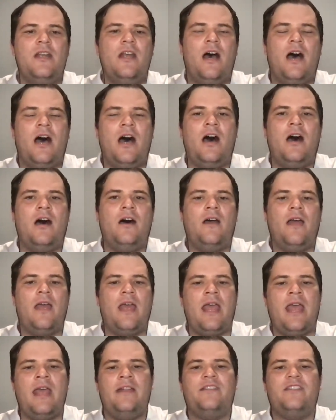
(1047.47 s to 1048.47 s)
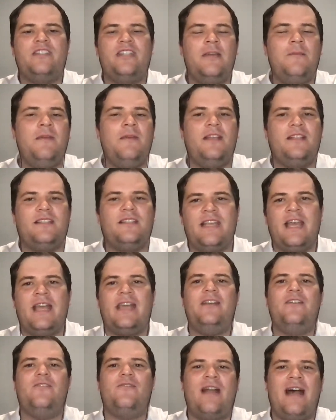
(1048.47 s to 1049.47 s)
And Timme
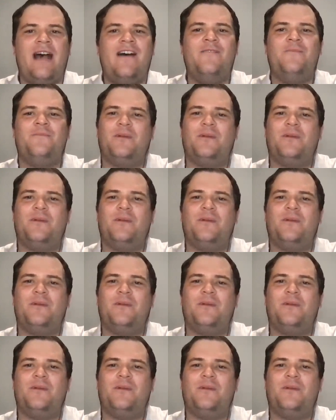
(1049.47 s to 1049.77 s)
second round,